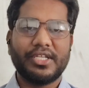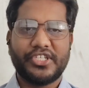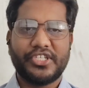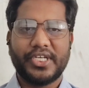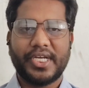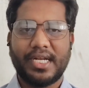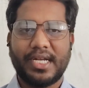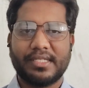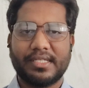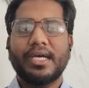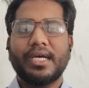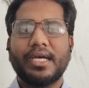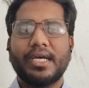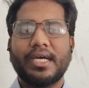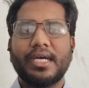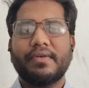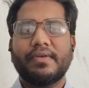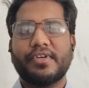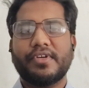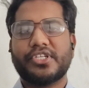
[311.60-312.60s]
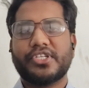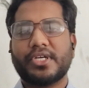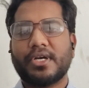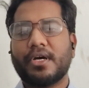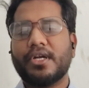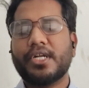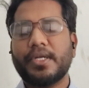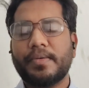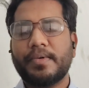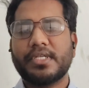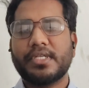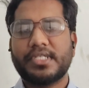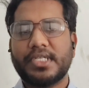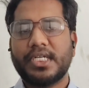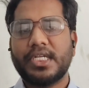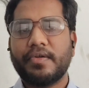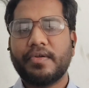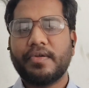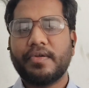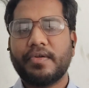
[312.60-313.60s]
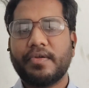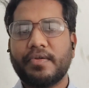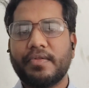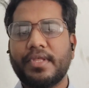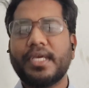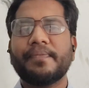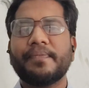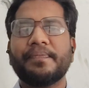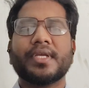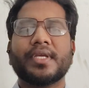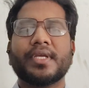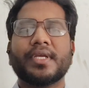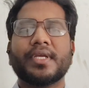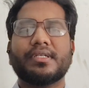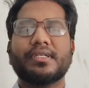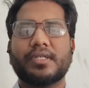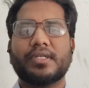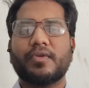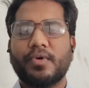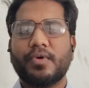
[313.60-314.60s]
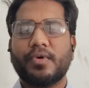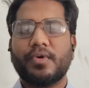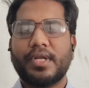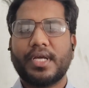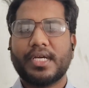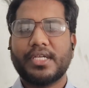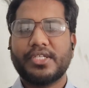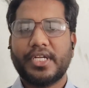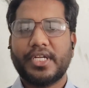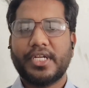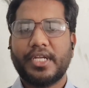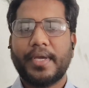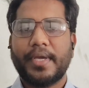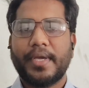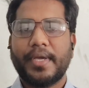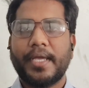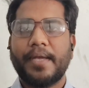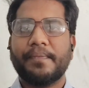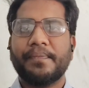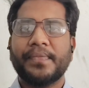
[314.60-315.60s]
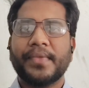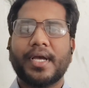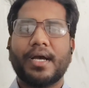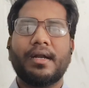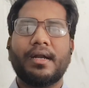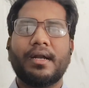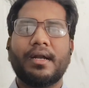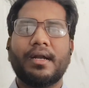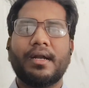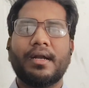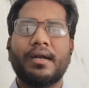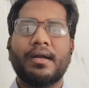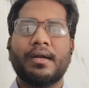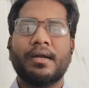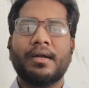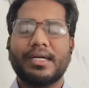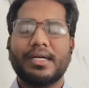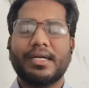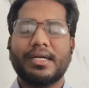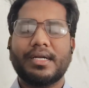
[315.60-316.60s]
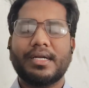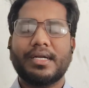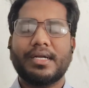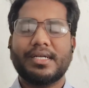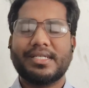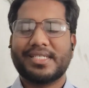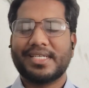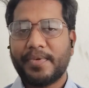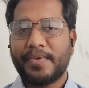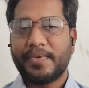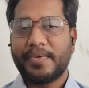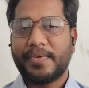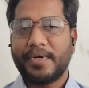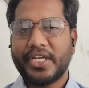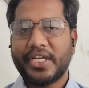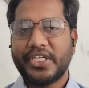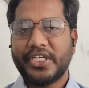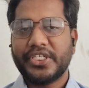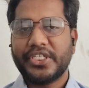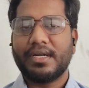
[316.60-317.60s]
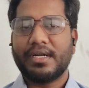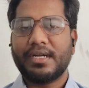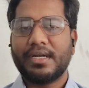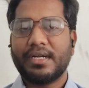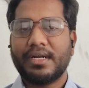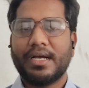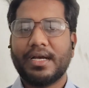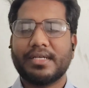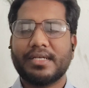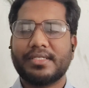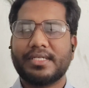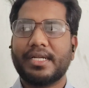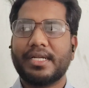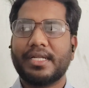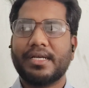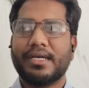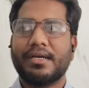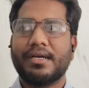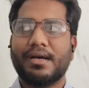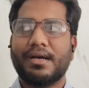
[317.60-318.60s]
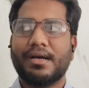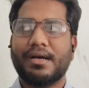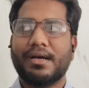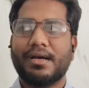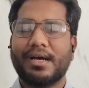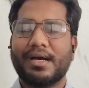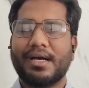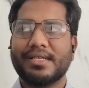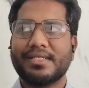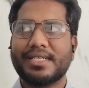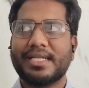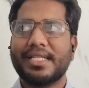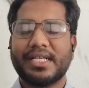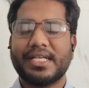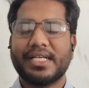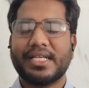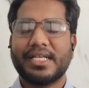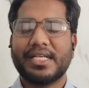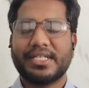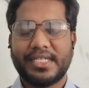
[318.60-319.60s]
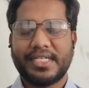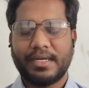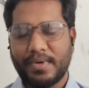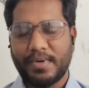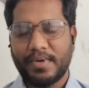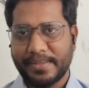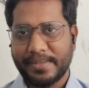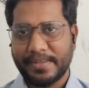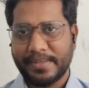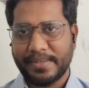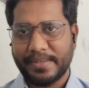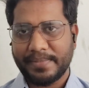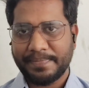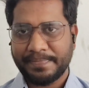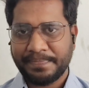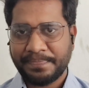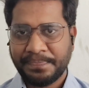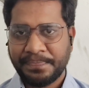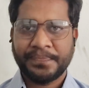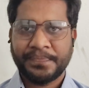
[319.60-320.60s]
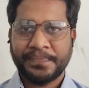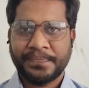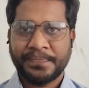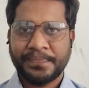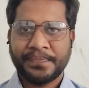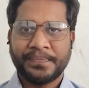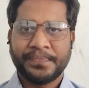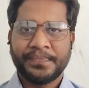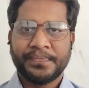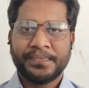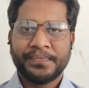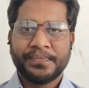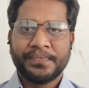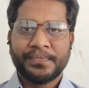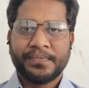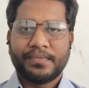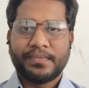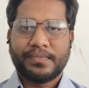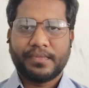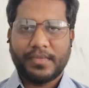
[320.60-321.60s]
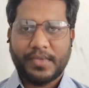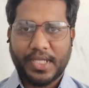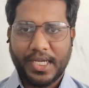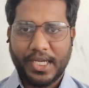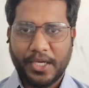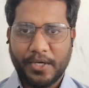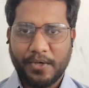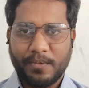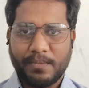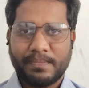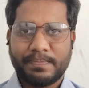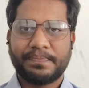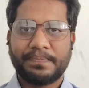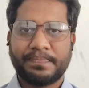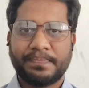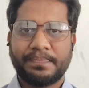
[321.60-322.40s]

chains, which contributed significantly to the South Korea GDP and its reputation as in the industrial power. Thank you.